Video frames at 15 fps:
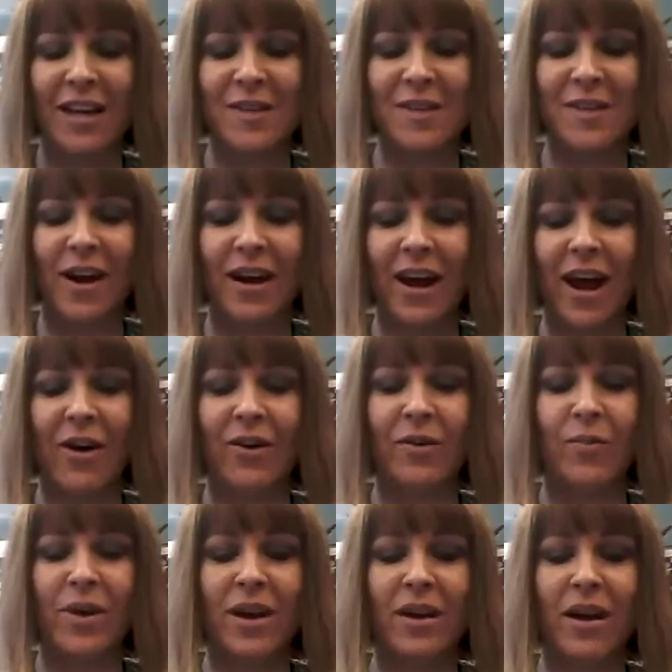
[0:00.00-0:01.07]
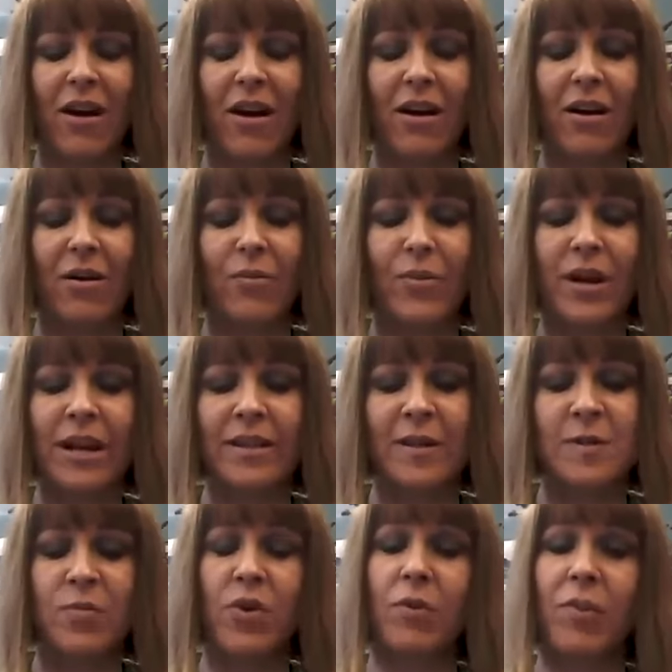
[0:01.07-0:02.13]
class right now, and we are reading
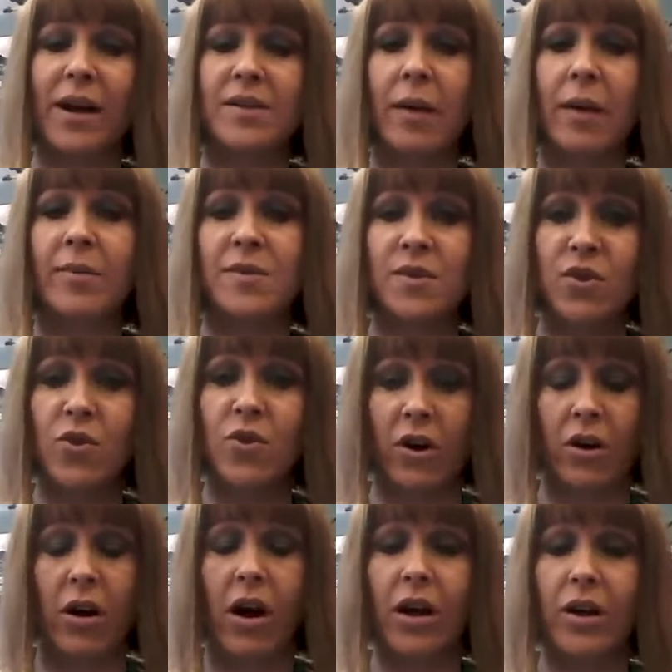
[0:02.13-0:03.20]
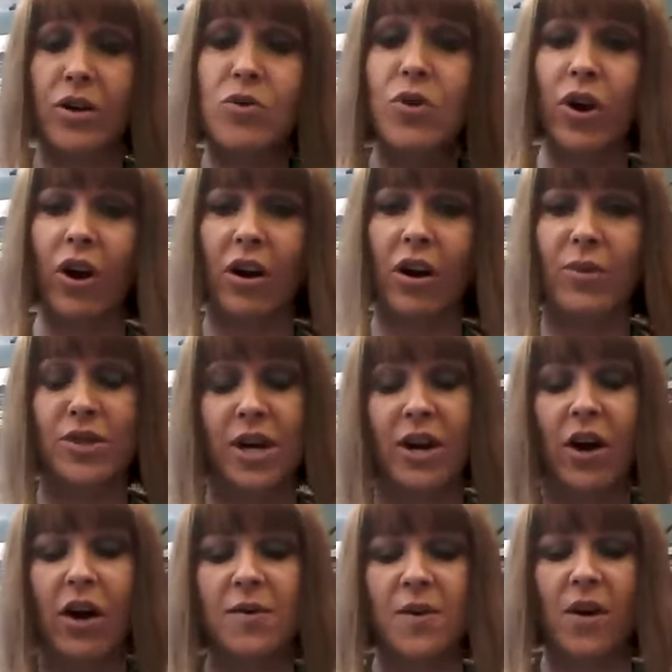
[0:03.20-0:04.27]
this book by Thomas Newkirk, which I'd
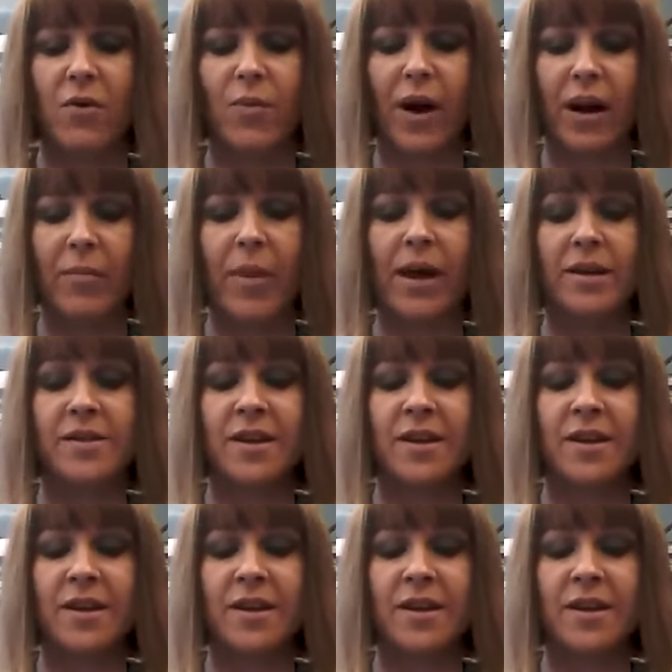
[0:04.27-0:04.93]
also recommend.